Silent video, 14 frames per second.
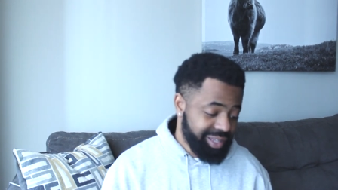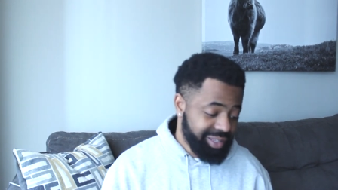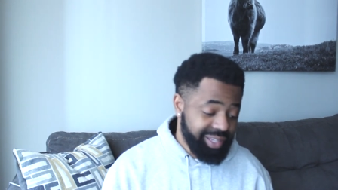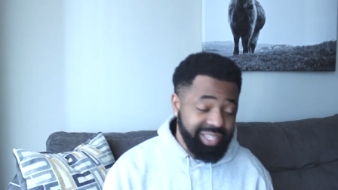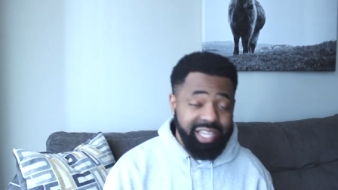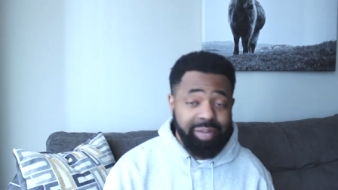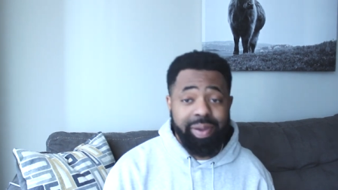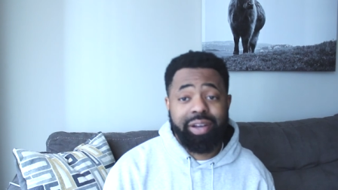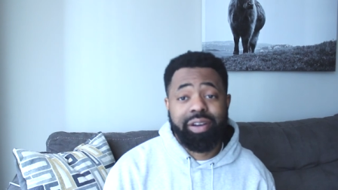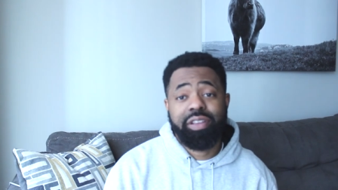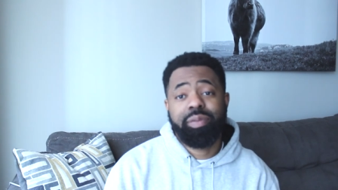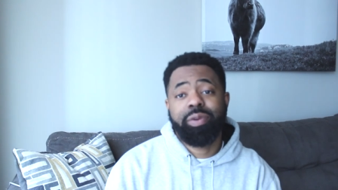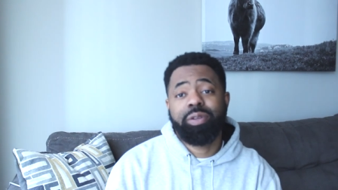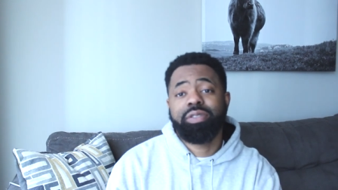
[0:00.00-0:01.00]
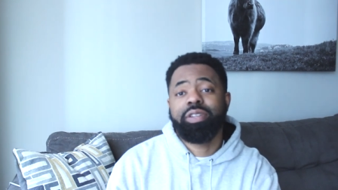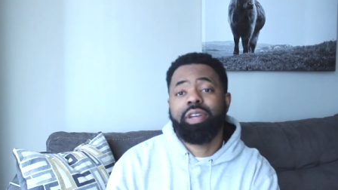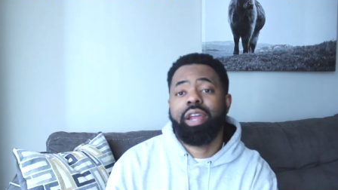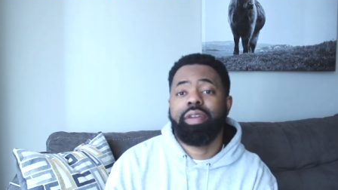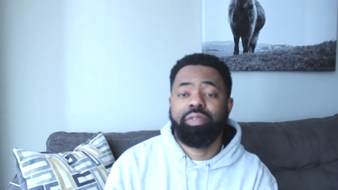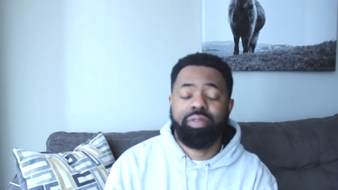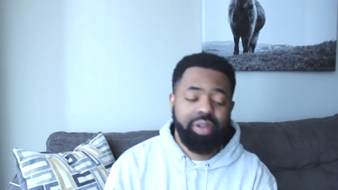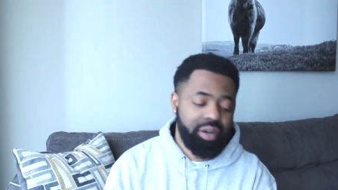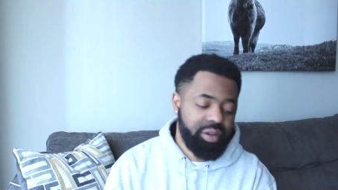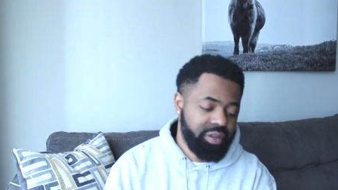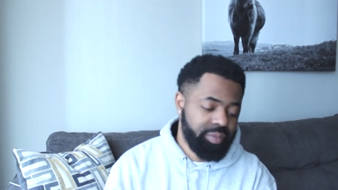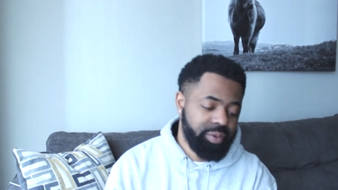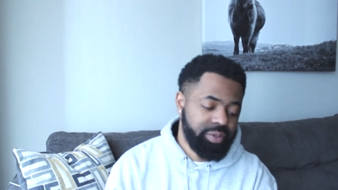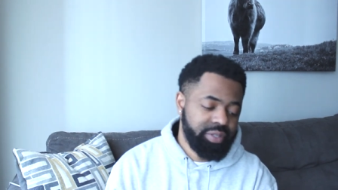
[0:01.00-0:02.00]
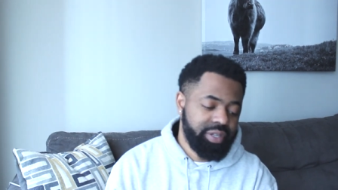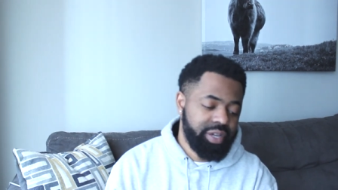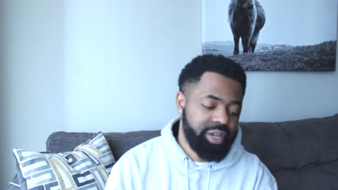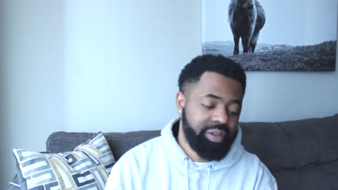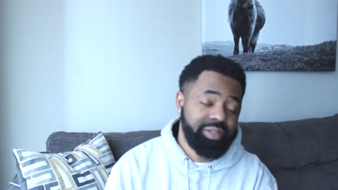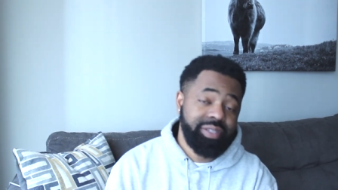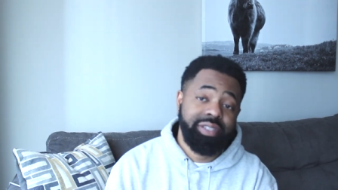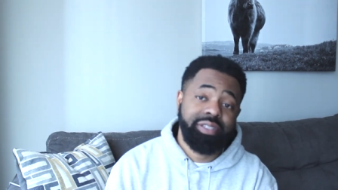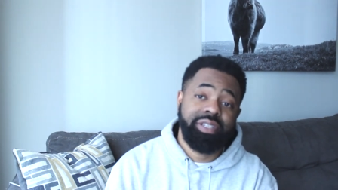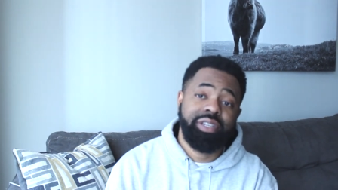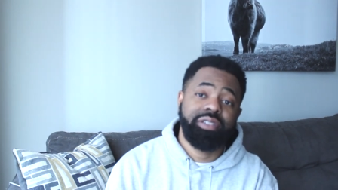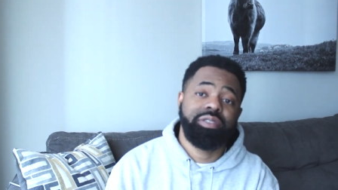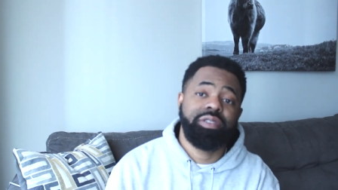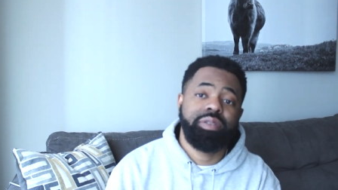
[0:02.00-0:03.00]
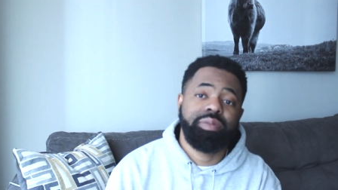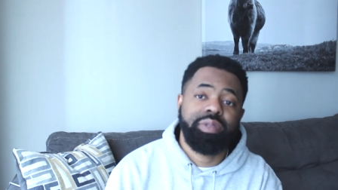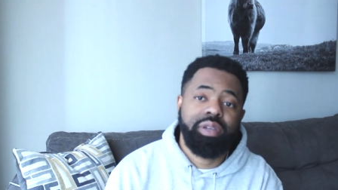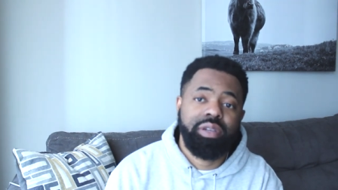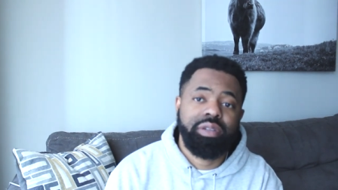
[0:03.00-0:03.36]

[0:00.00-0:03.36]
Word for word: need to get back in the music game. If you're not in the music game, DJs, you know what I'm